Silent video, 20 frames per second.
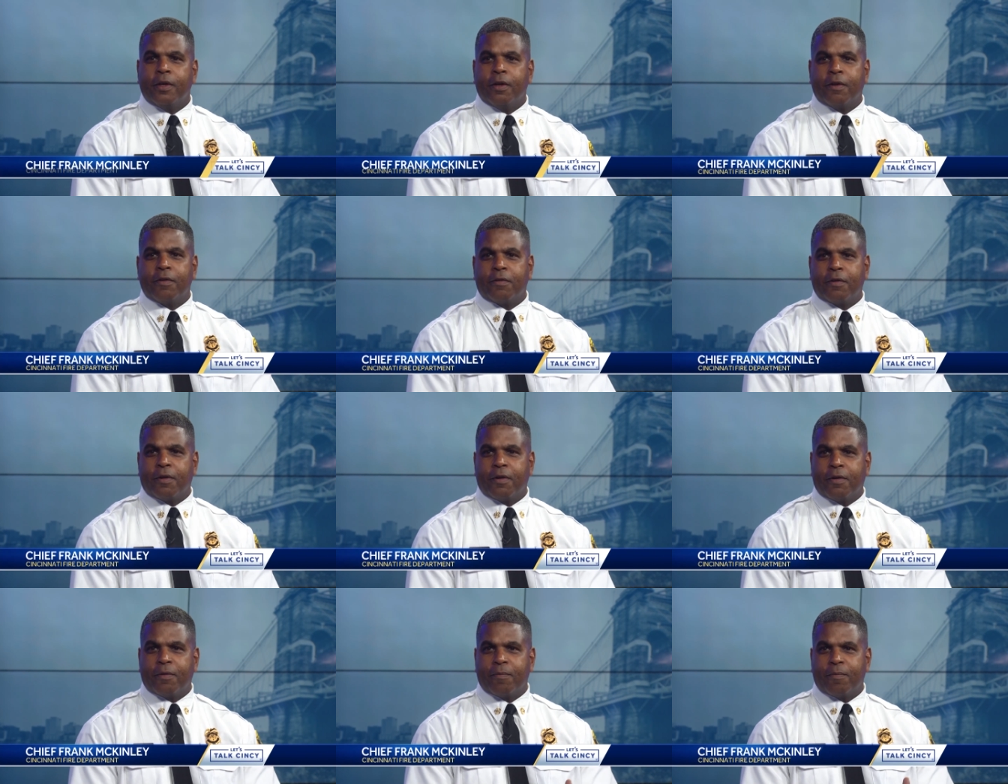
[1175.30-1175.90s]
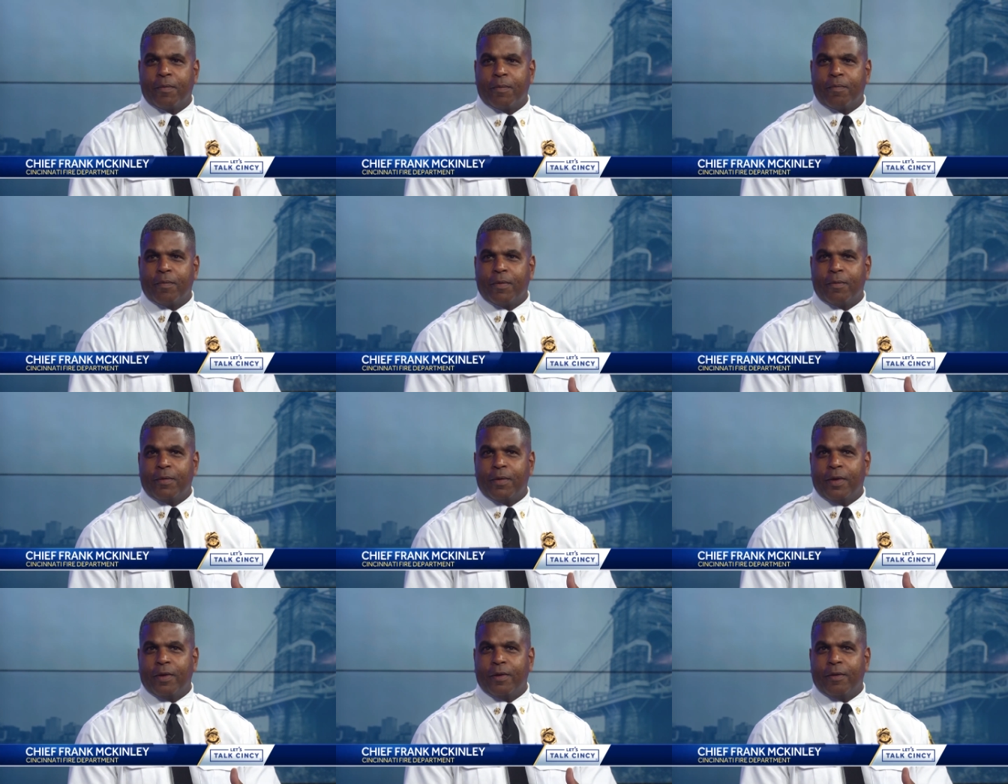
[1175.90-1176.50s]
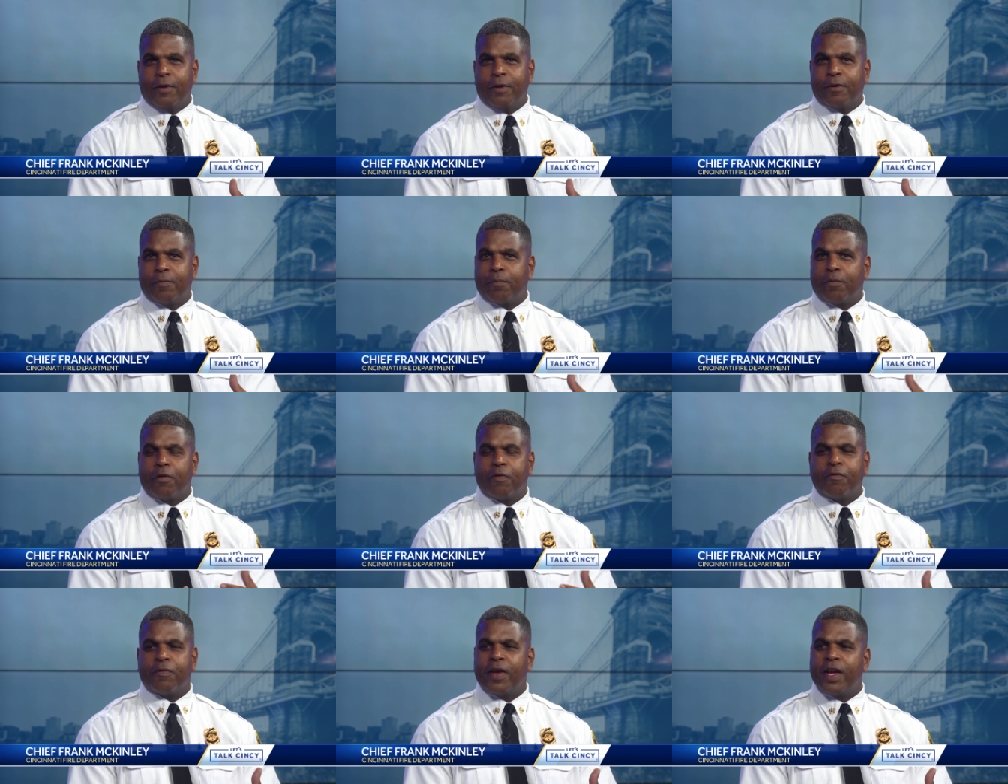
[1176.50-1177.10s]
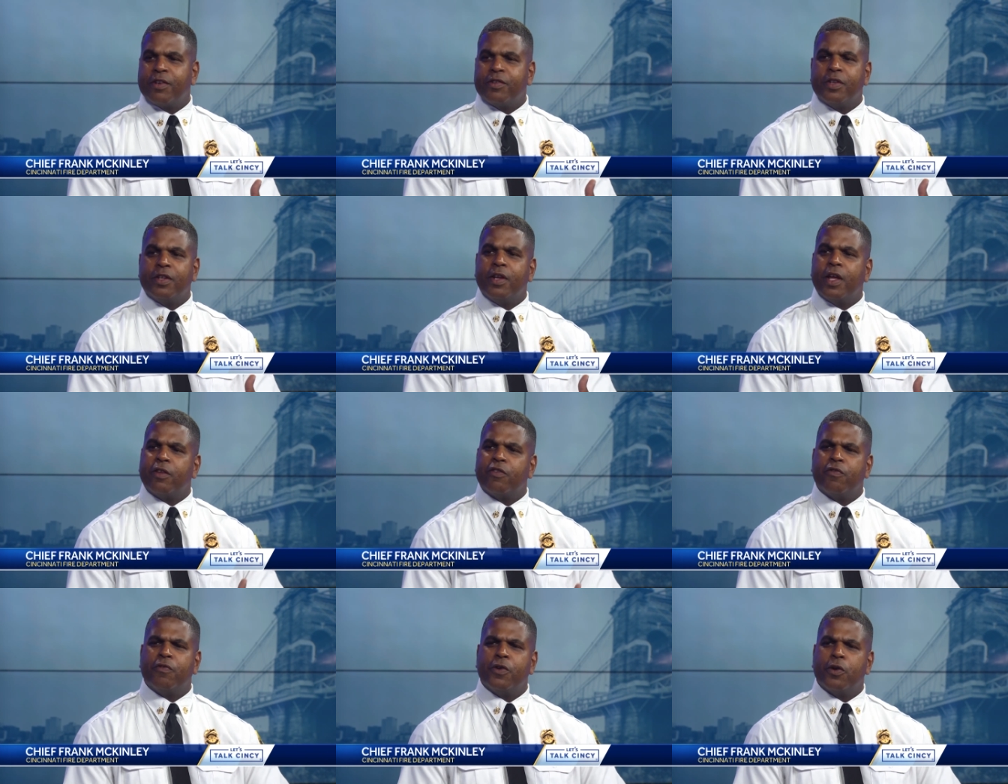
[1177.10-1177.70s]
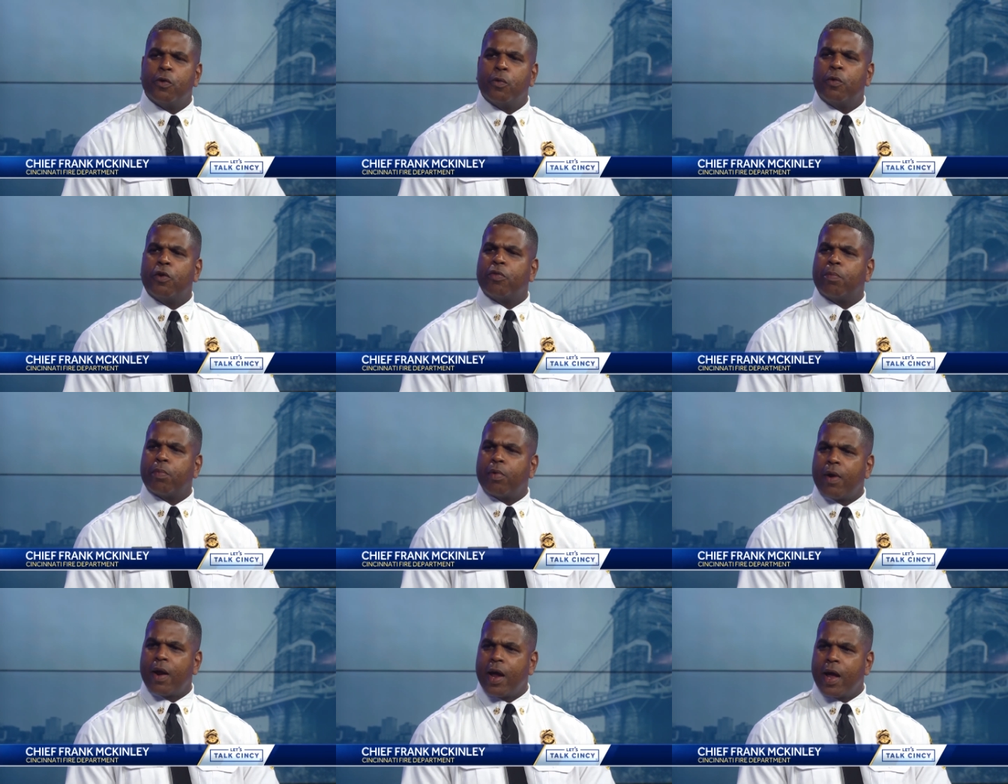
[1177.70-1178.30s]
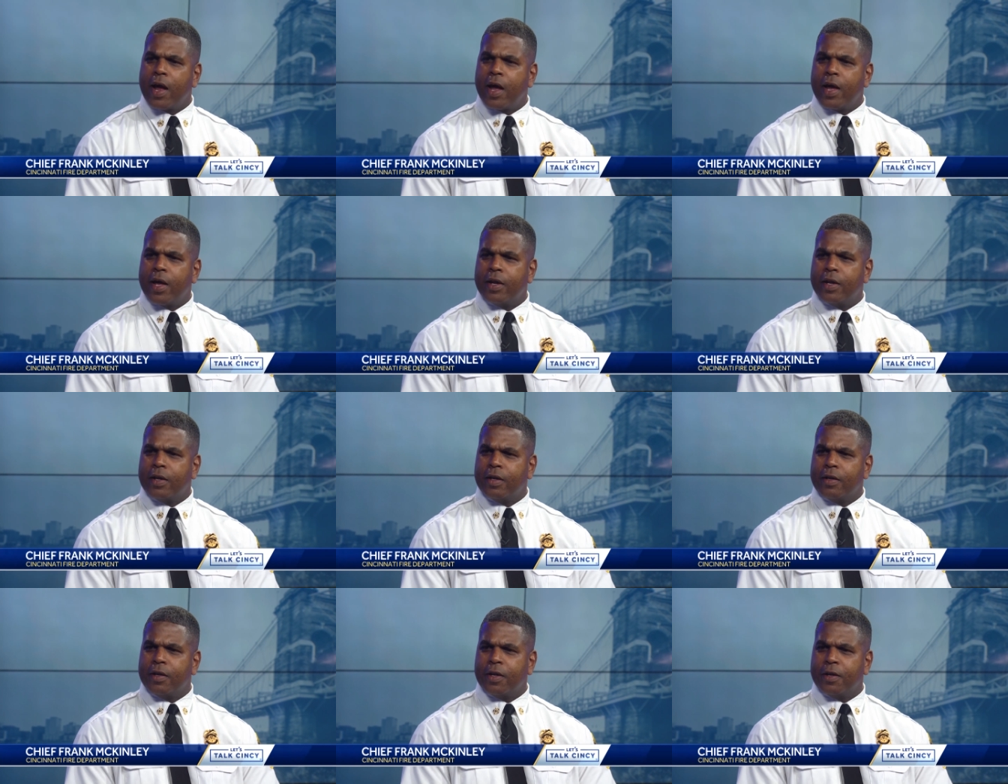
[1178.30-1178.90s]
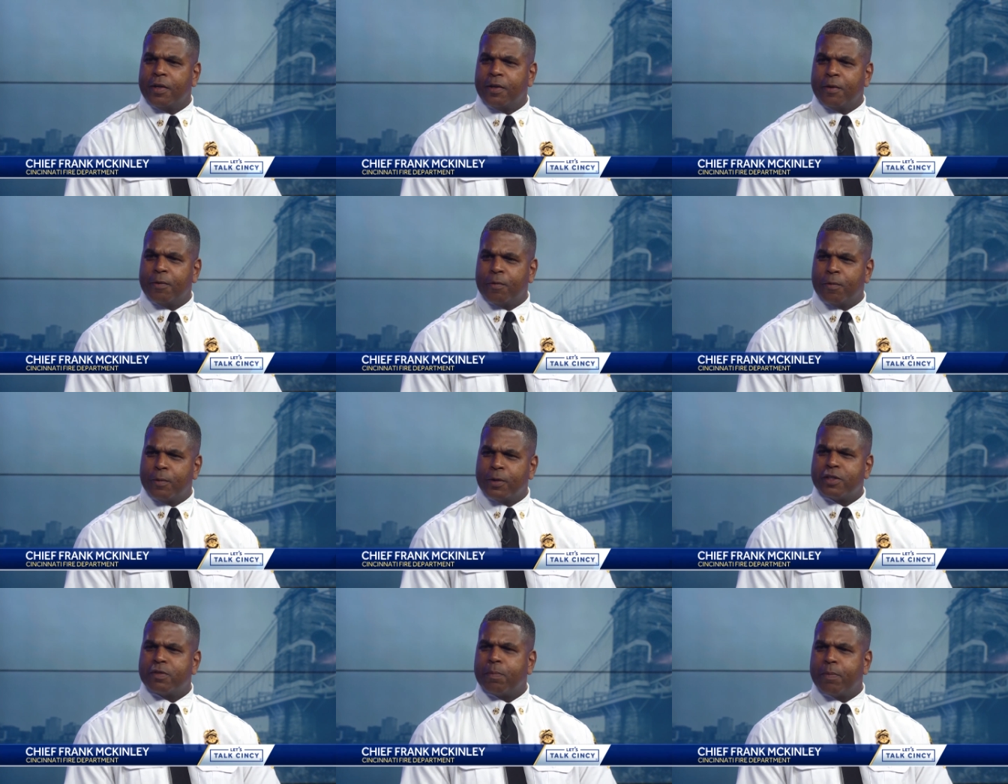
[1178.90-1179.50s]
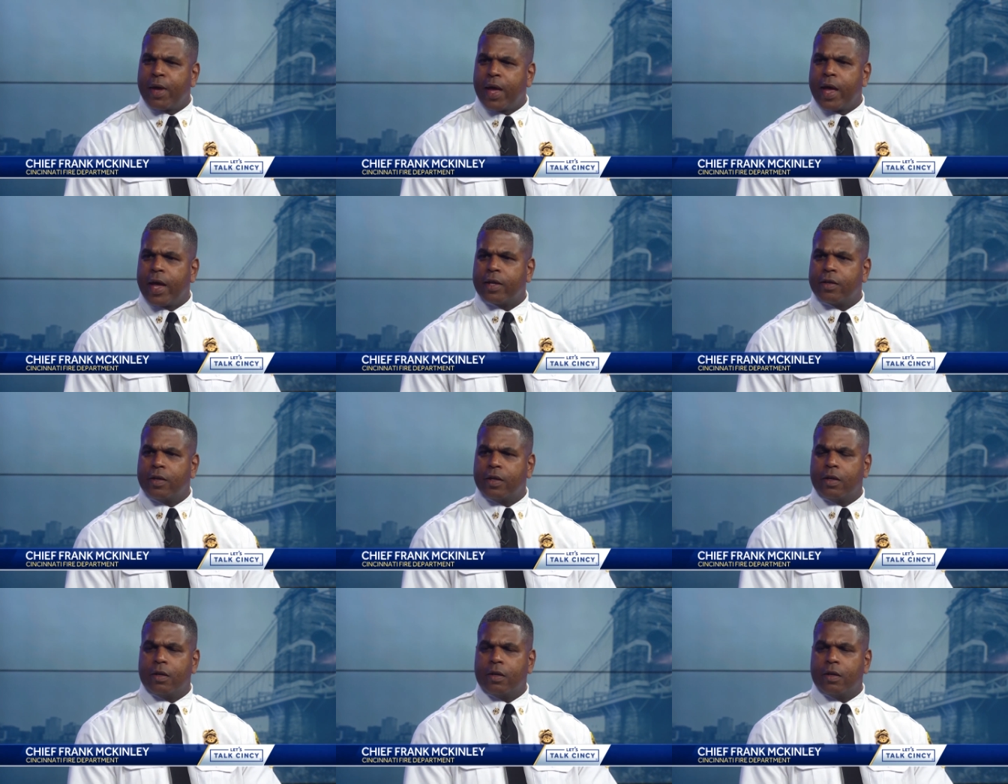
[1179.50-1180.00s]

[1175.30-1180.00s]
it's a profession that's filled with pride and, and respect.